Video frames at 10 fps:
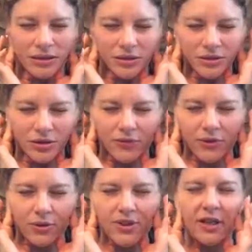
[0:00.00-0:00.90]
So if
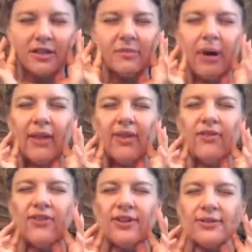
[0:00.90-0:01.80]
there's any spot
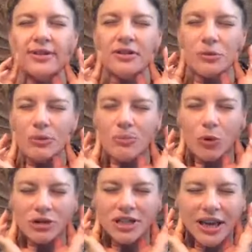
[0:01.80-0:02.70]
that feels a little bit
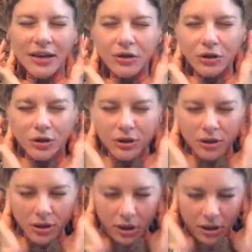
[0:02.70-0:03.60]
more
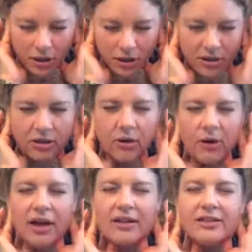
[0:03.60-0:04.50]
tender, go
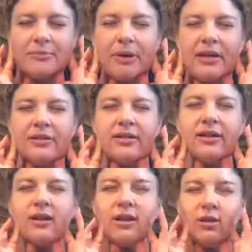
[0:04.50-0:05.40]
ahead and spend
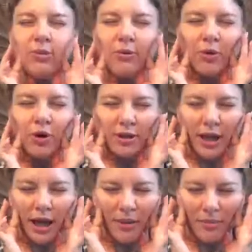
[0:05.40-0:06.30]
a little bit more
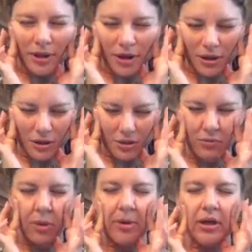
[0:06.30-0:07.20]
time there,
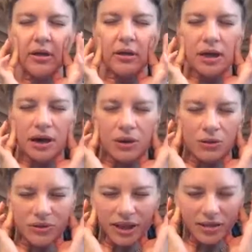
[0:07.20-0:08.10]
rubbing
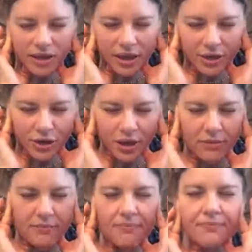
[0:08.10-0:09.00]
out that tension.